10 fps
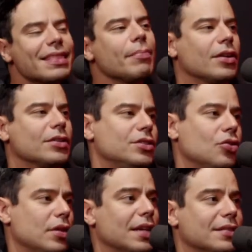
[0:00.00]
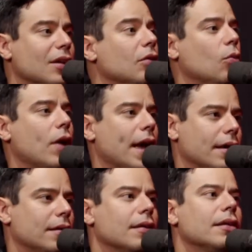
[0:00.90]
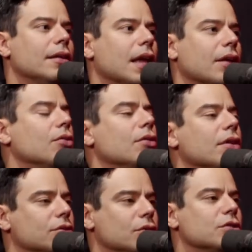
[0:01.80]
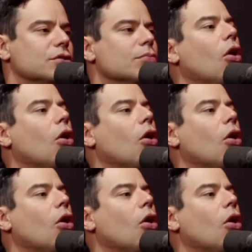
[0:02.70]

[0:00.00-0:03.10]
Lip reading: that because that's the only way. They're too small.